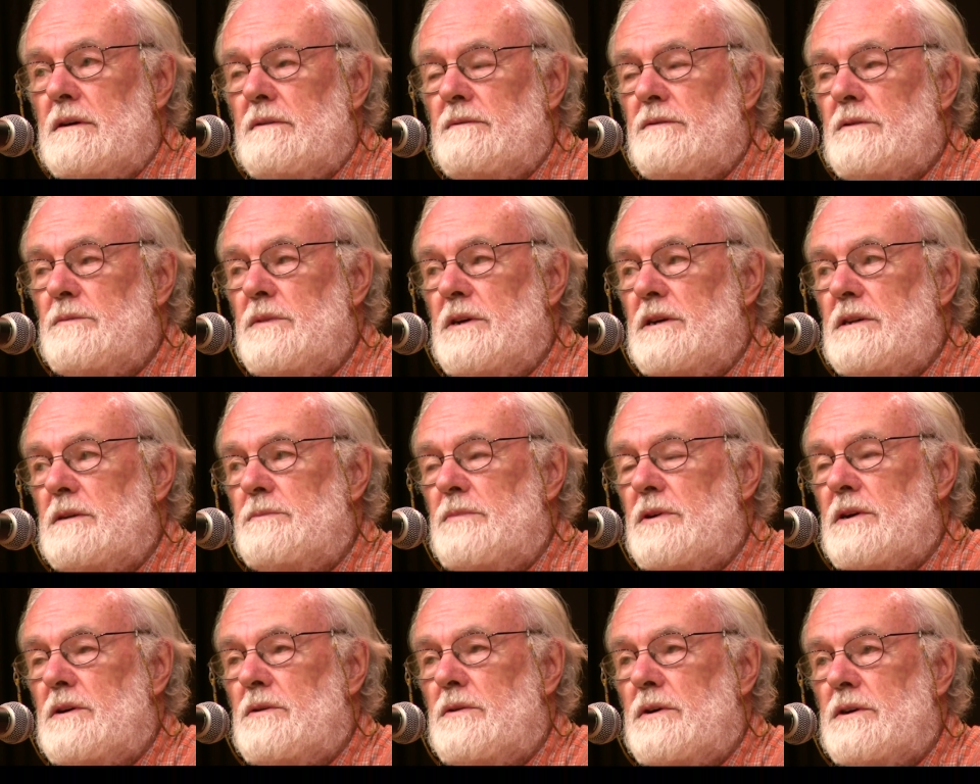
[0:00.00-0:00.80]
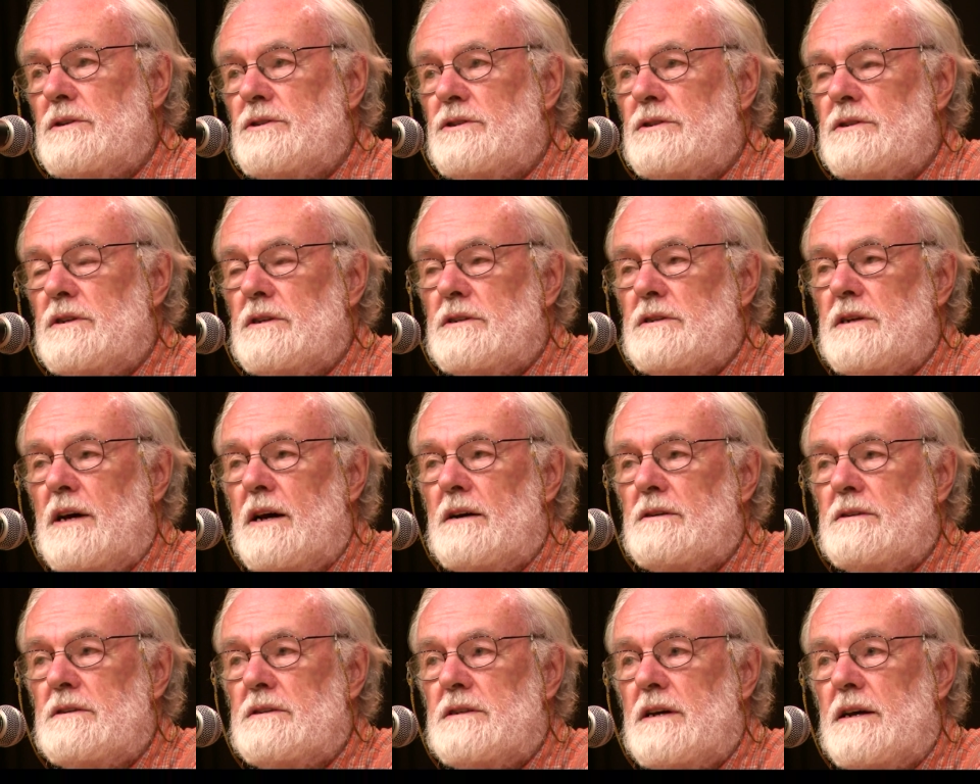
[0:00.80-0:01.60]
for me, the big question is
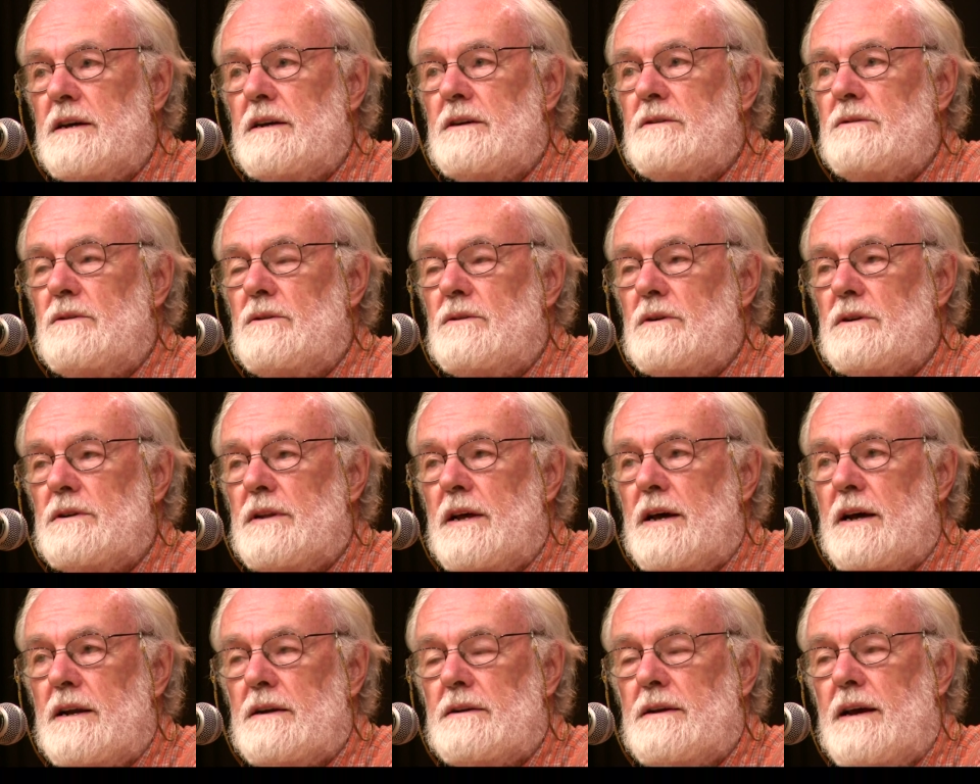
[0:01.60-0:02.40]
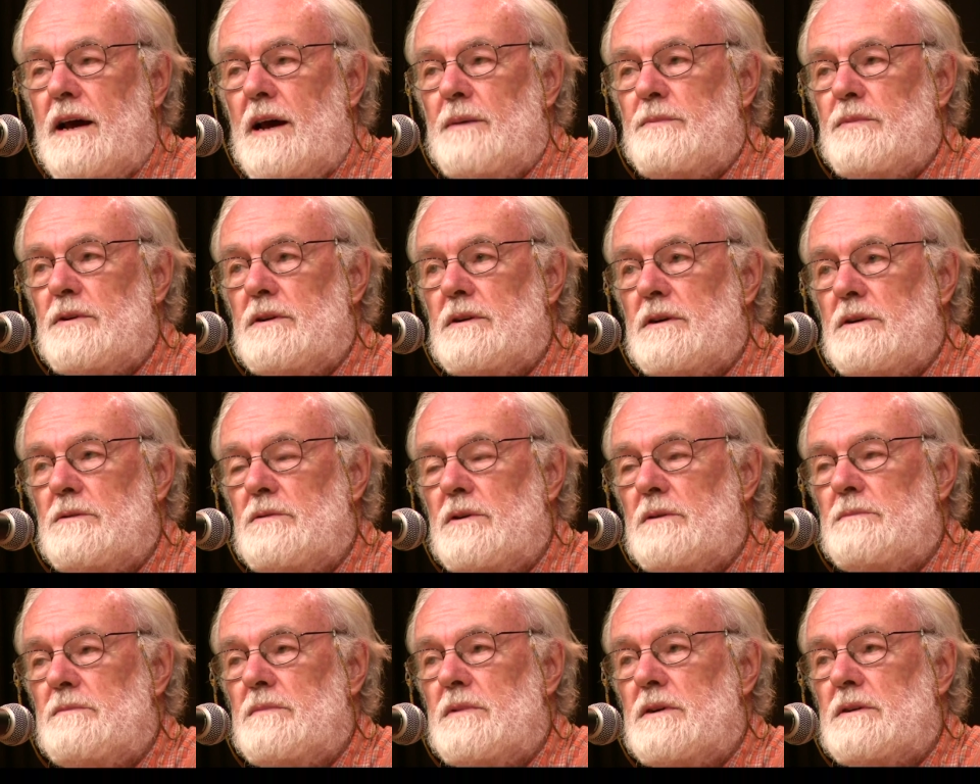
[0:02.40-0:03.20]
how to take all of that capital
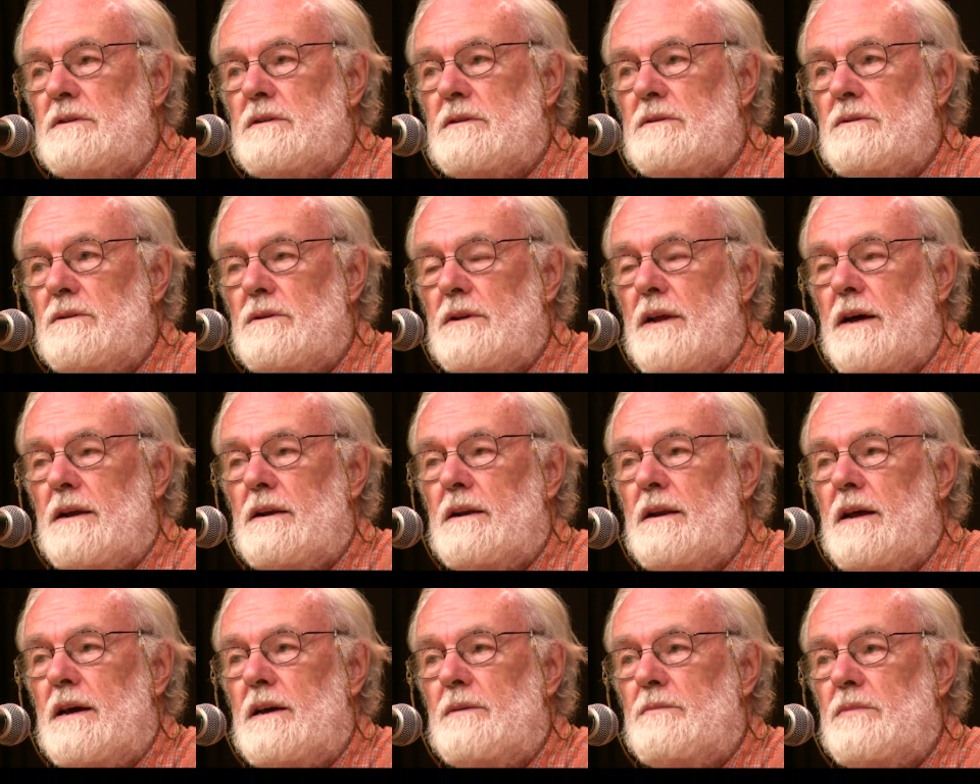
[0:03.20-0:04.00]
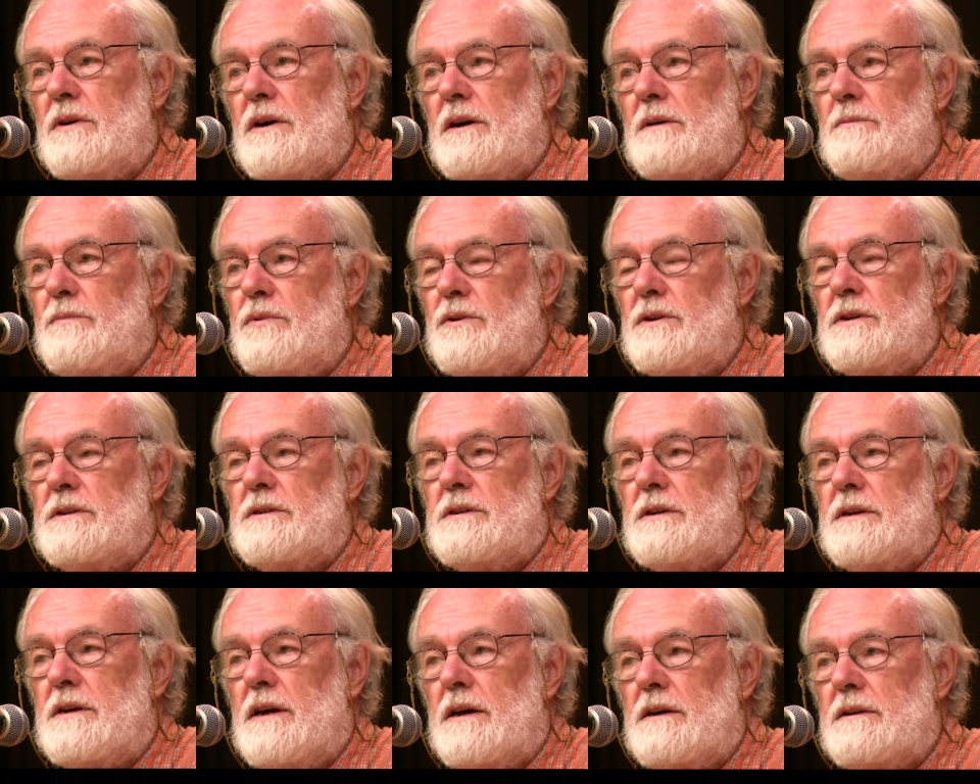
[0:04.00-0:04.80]
equipment and all that labor and put
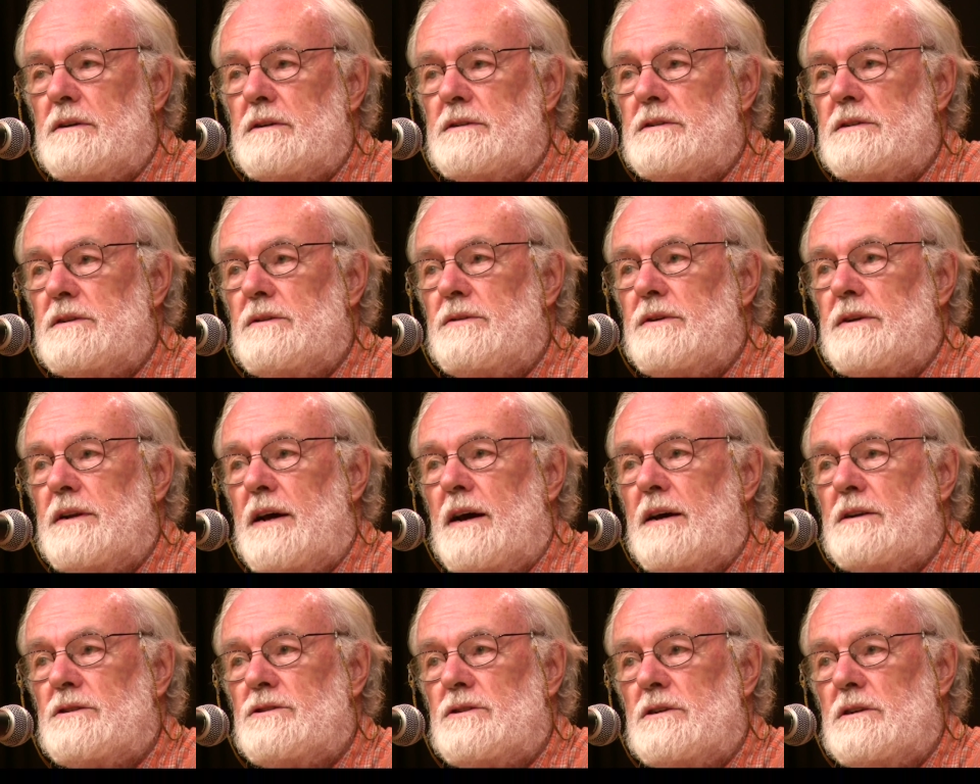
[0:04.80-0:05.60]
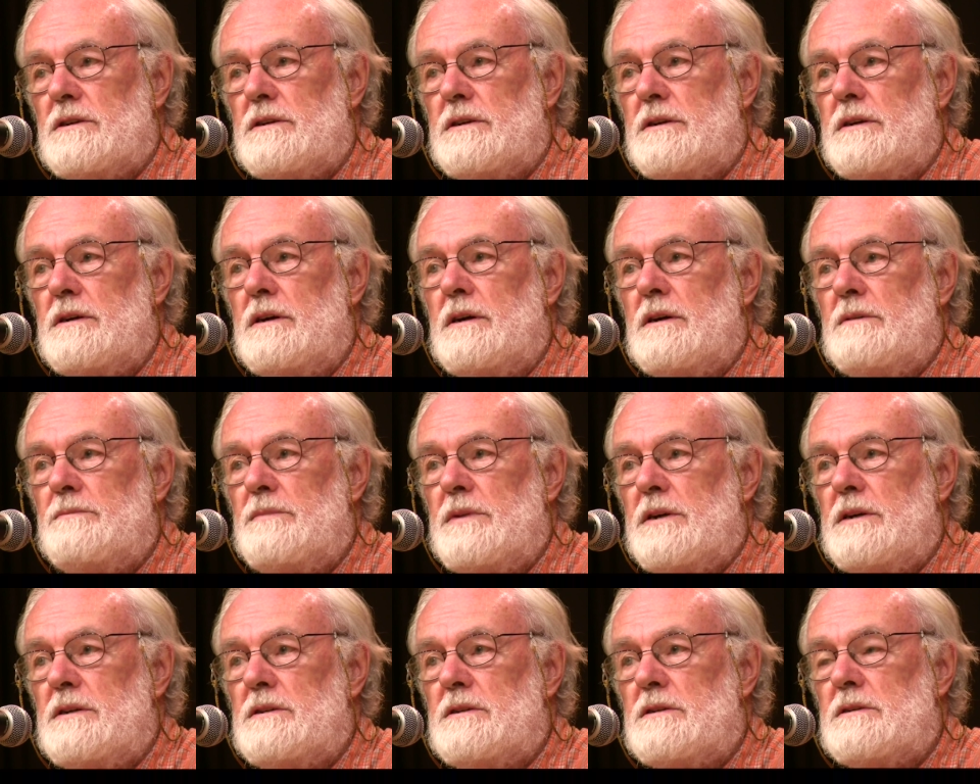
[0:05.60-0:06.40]
it together so it actually
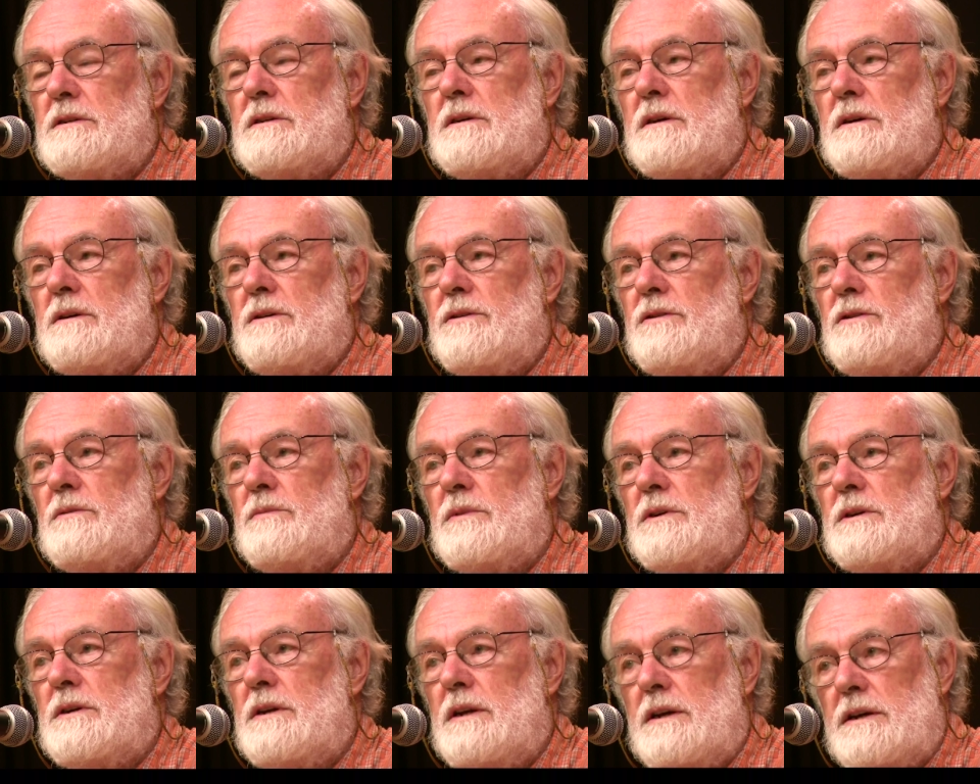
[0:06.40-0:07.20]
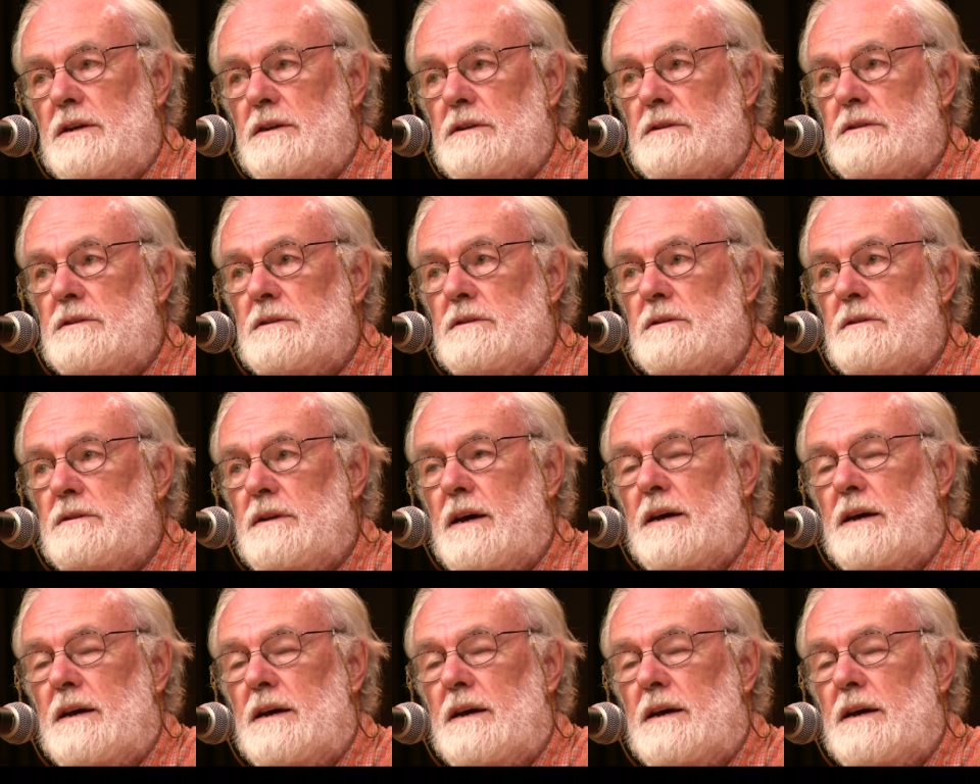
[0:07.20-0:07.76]
meets human needs.